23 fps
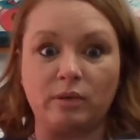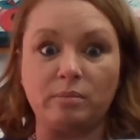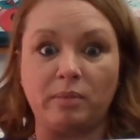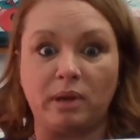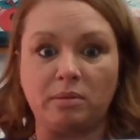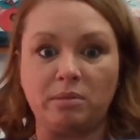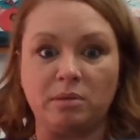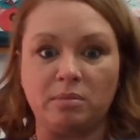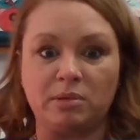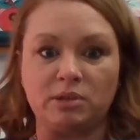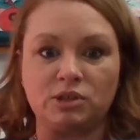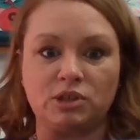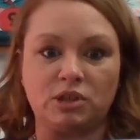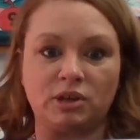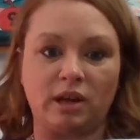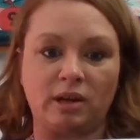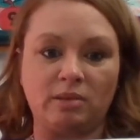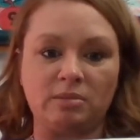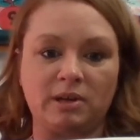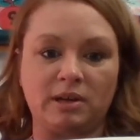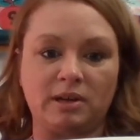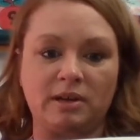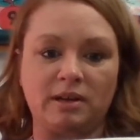Maybe put your
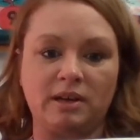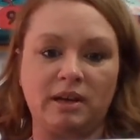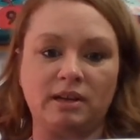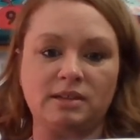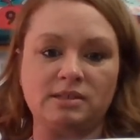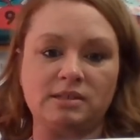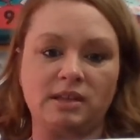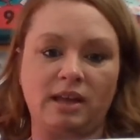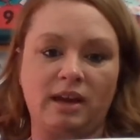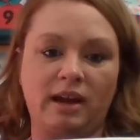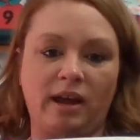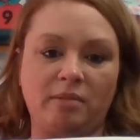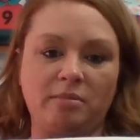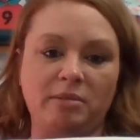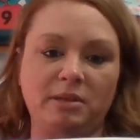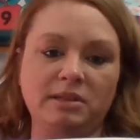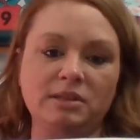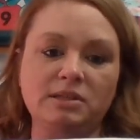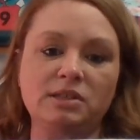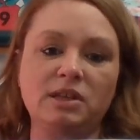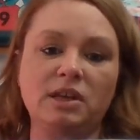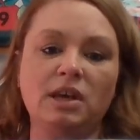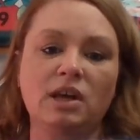name there in case that
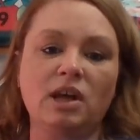happens.